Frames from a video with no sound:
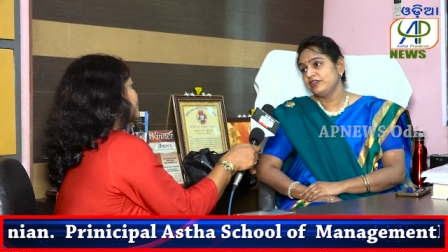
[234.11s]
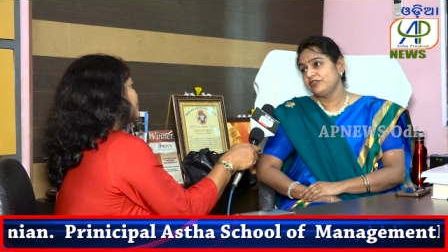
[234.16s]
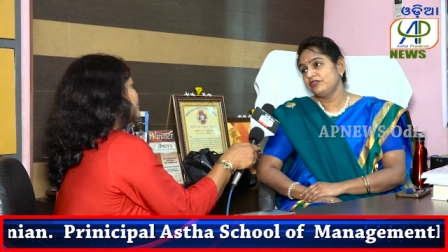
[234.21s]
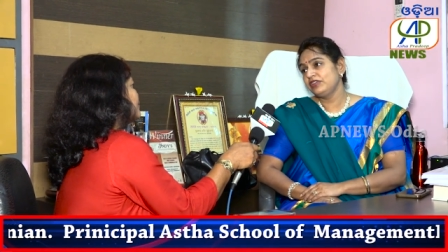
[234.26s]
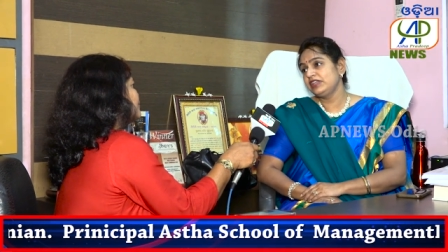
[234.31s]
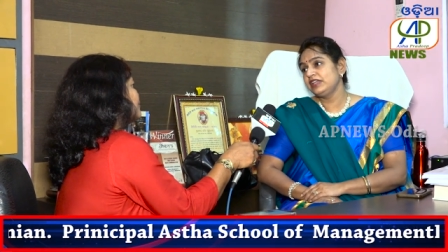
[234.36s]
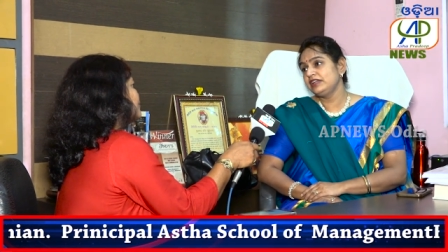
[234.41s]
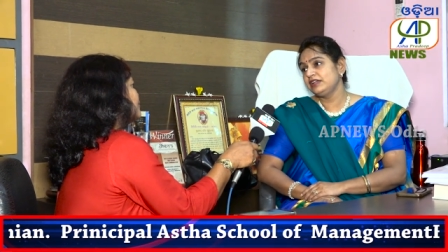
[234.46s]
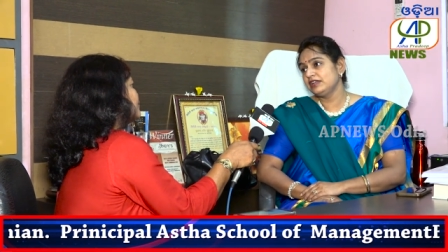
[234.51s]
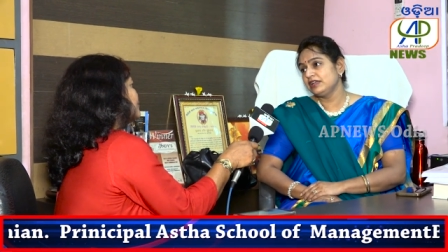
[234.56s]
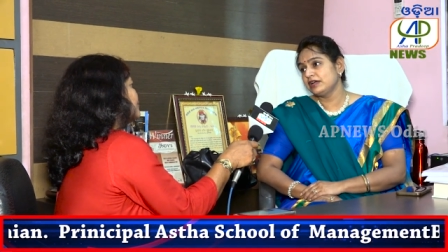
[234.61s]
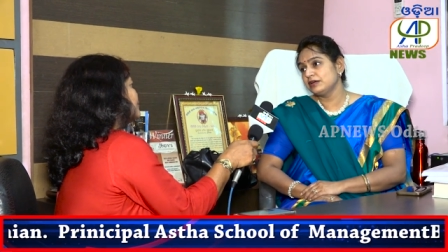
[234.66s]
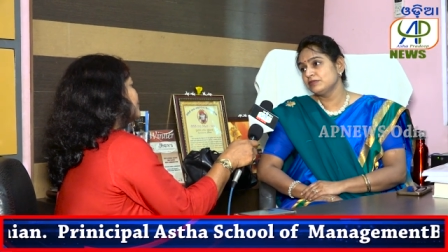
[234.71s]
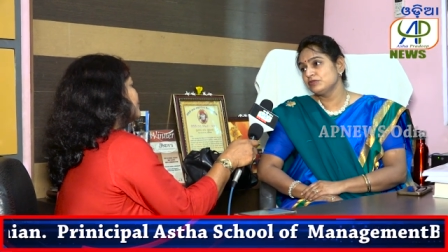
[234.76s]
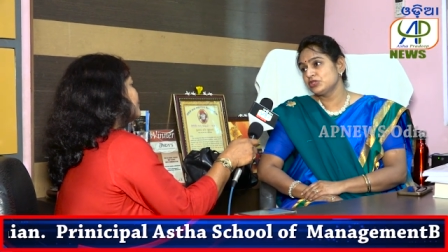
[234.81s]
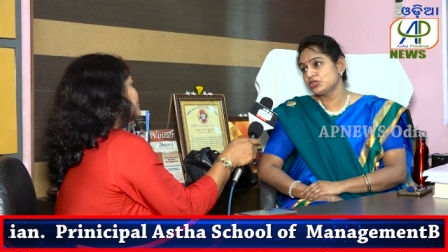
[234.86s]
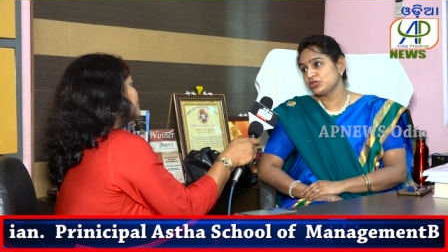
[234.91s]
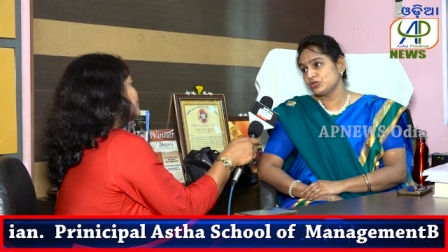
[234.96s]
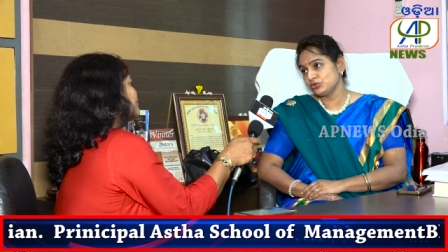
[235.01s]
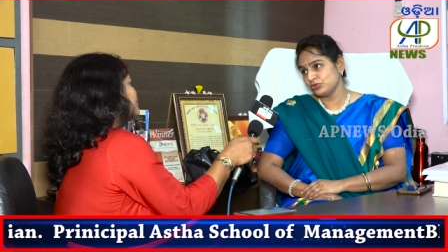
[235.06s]
when it
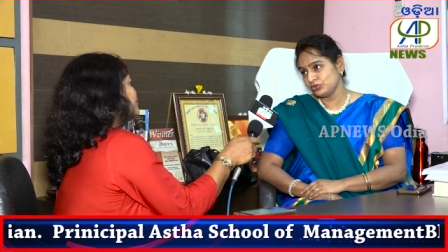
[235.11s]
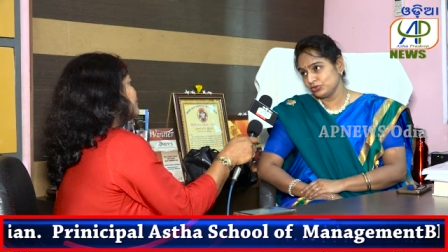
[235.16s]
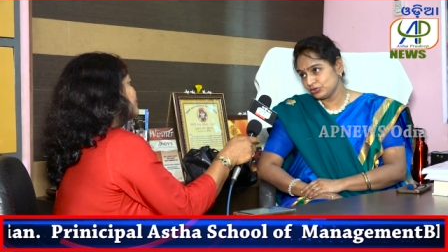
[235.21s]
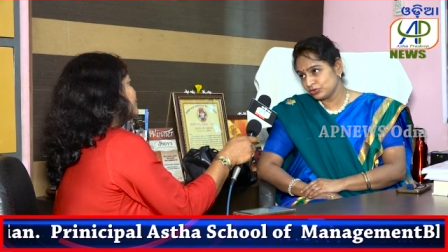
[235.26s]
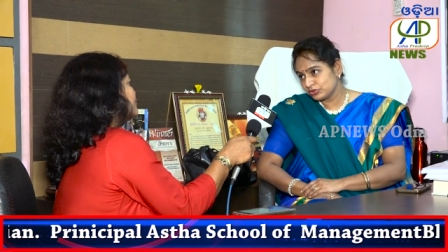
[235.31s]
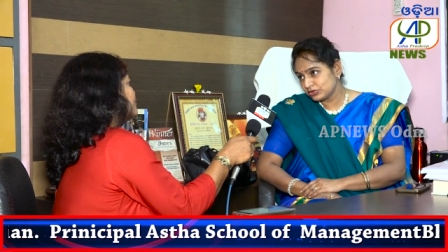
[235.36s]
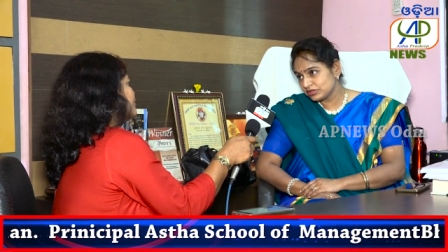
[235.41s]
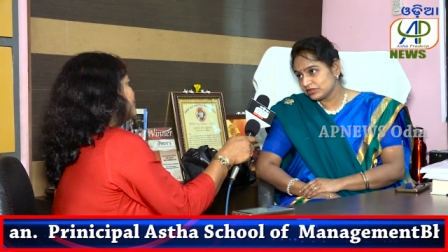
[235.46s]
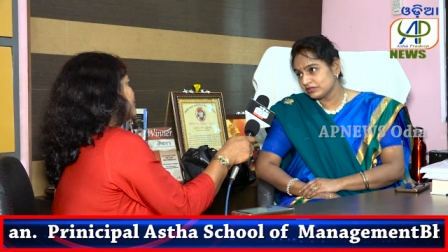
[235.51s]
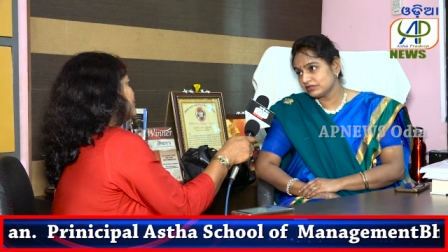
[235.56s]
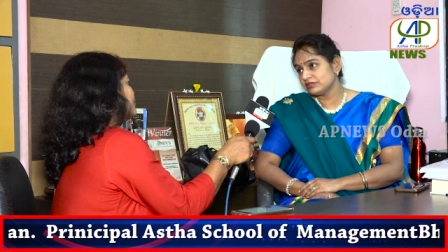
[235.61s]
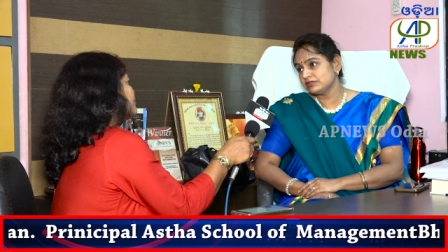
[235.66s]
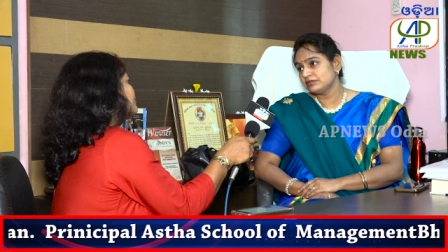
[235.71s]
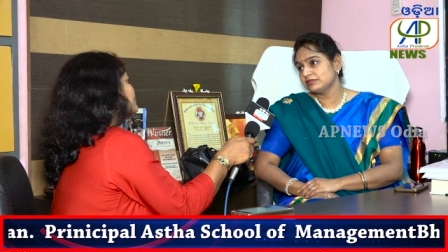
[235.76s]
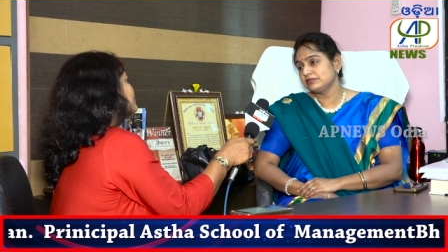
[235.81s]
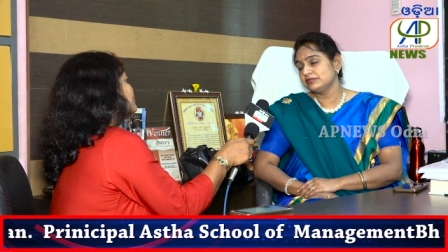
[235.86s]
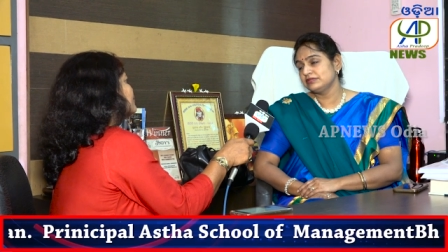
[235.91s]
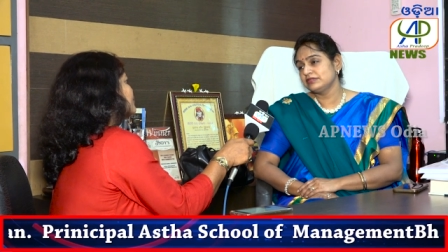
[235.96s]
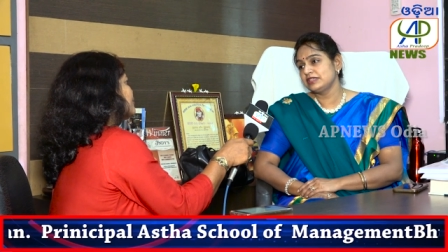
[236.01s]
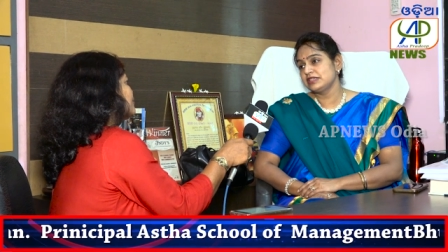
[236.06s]
comes to
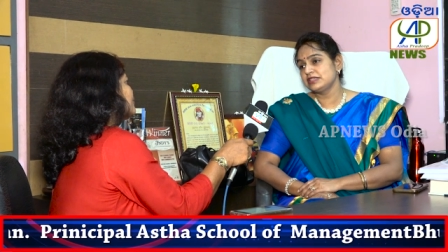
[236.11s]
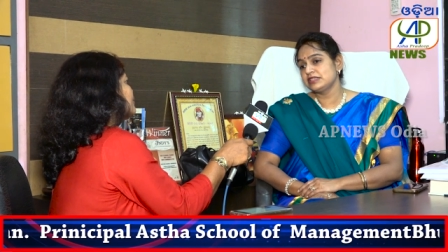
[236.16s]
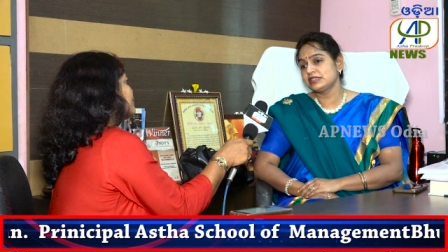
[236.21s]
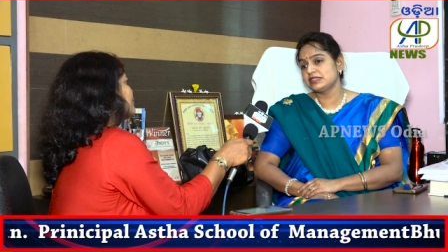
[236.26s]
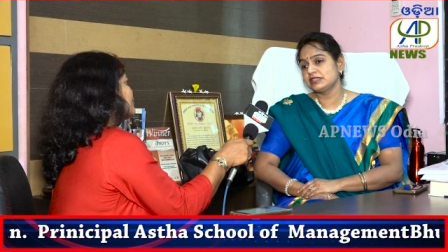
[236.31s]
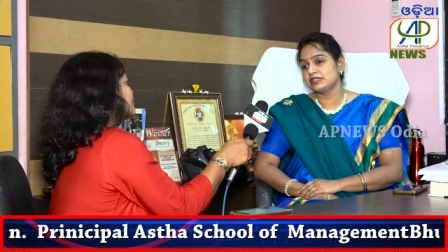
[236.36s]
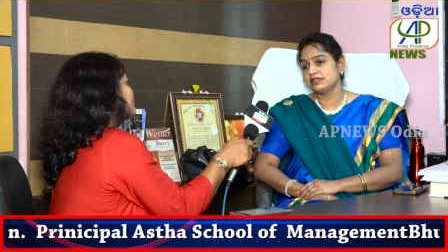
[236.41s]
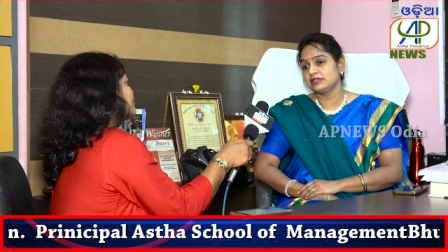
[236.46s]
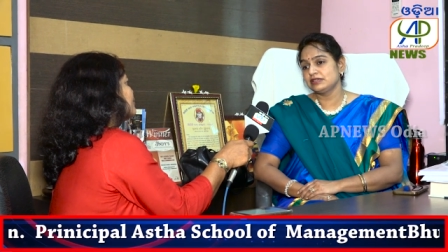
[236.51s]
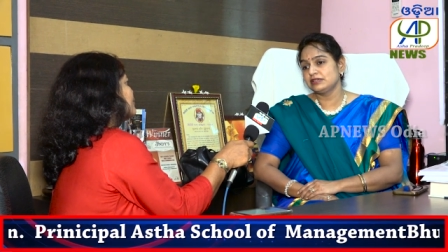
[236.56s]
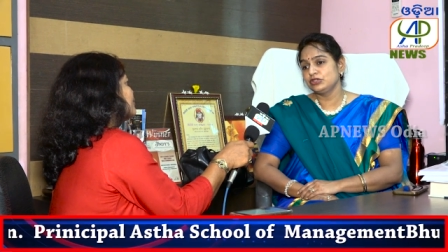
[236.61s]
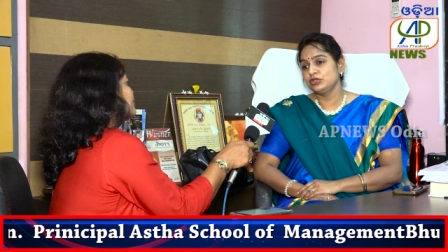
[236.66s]
this